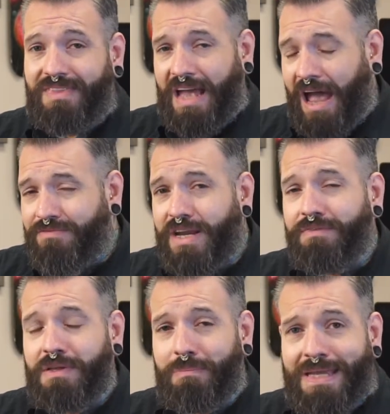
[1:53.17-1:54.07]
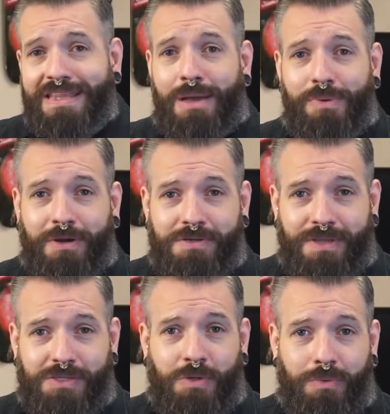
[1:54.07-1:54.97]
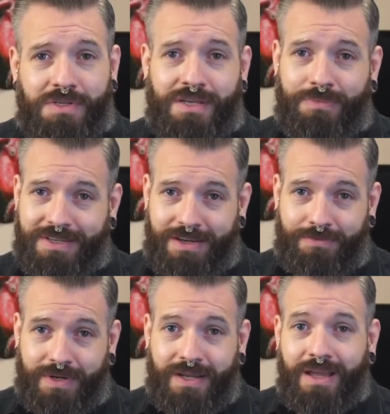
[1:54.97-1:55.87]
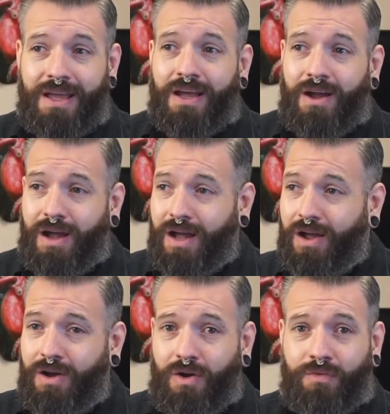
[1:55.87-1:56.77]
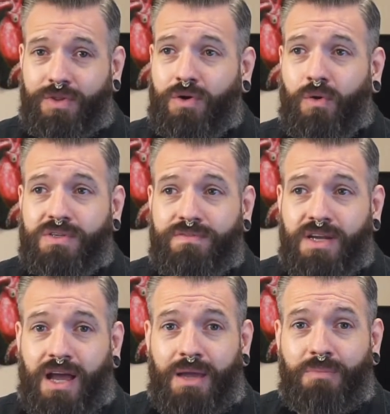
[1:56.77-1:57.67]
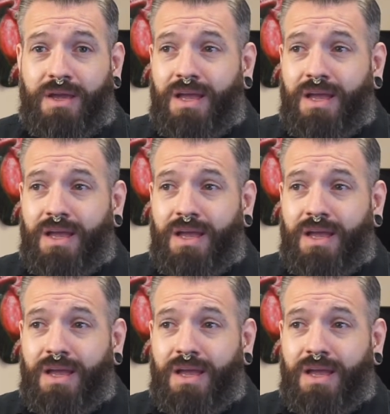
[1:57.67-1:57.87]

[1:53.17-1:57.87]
I've definitely been that piercer that's told you something different. Over the course of time,